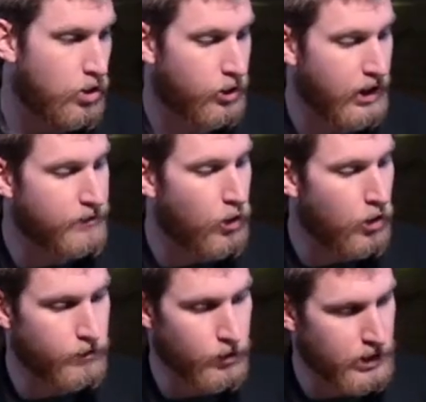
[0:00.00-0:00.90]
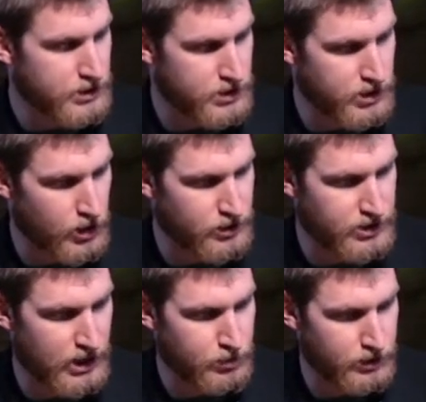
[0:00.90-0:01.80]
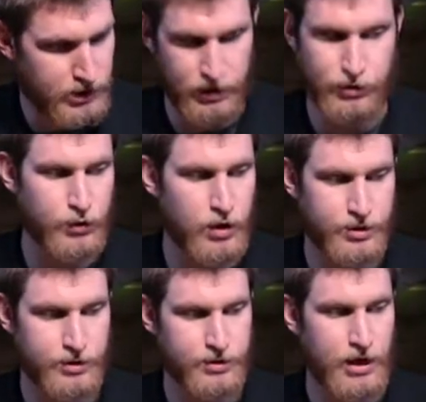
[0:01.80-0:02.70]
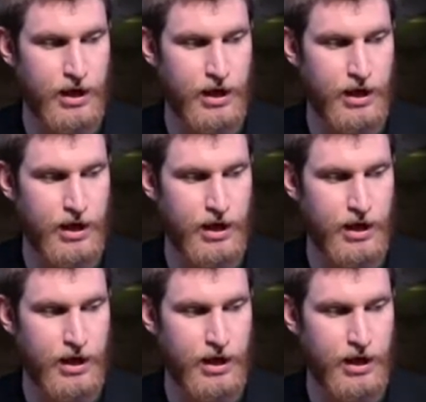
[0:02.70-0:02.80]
You're gonna have all of your necessary templates and instructions,